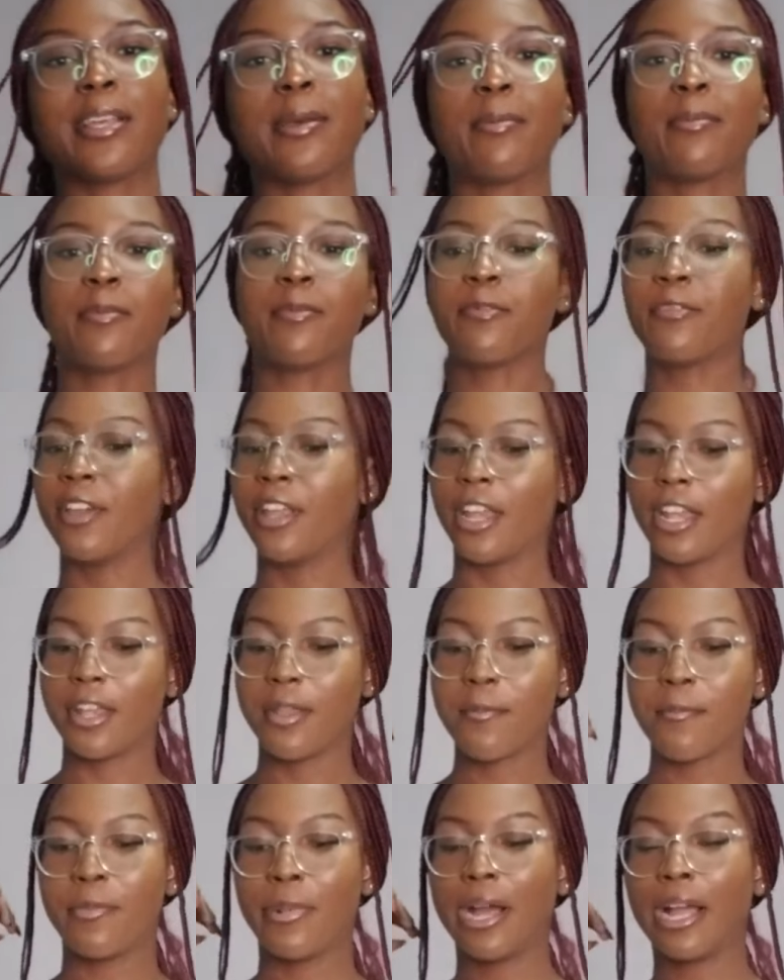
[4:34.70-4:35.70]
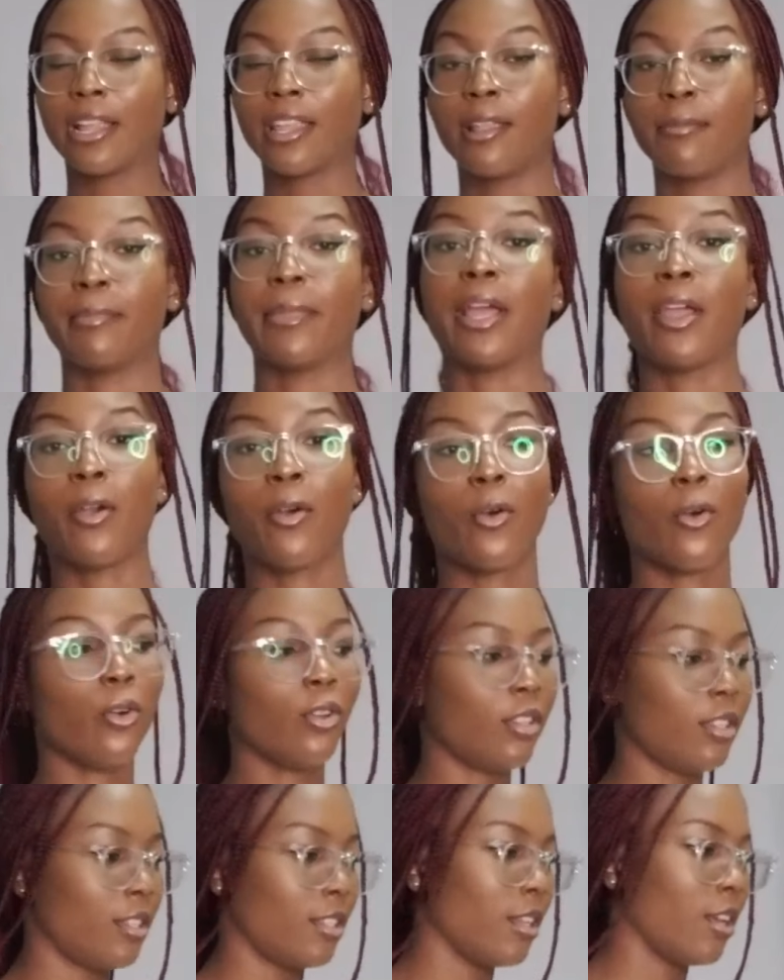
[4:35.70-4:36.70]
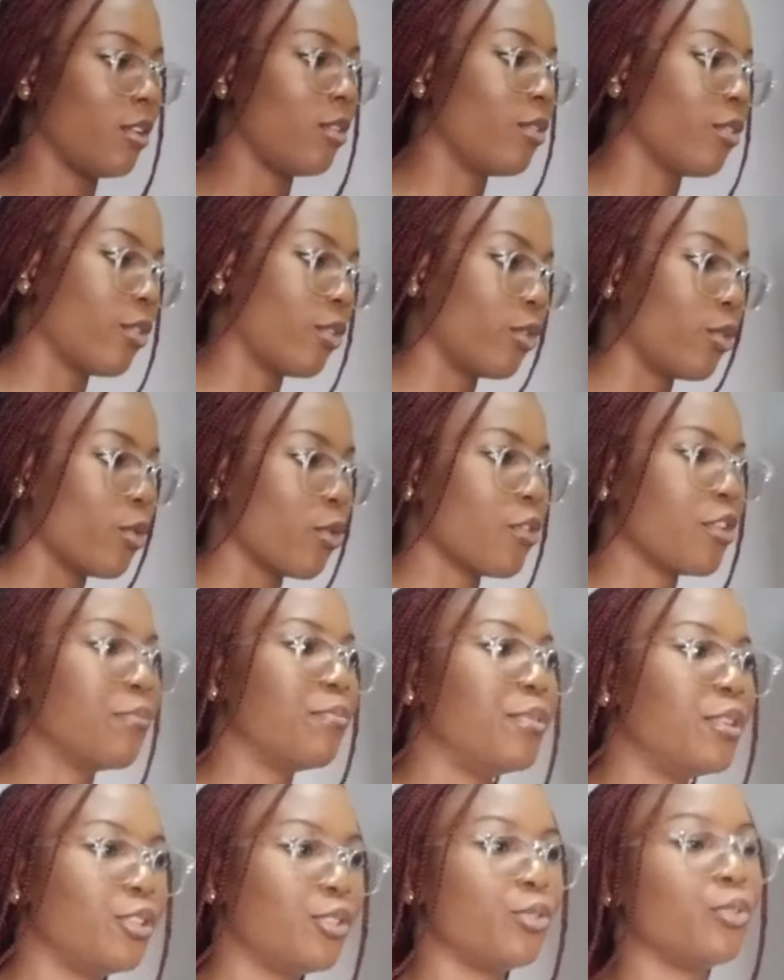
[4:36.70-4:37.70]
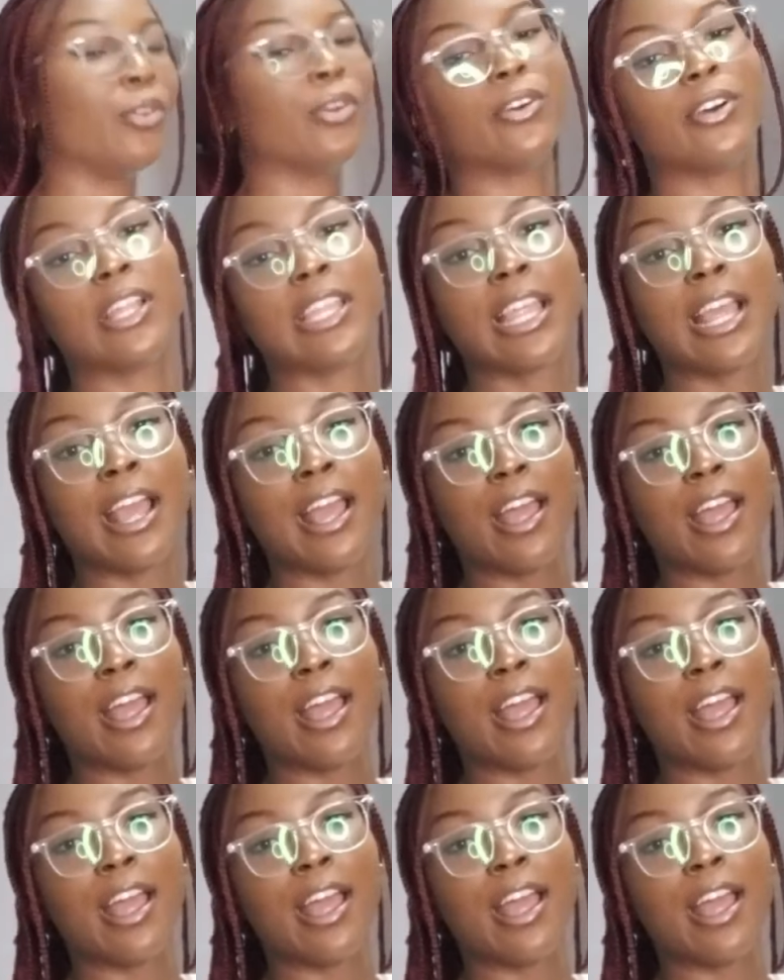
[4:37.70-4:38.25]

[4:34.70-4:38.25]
I'm finally back in my hostel. Glory be to God.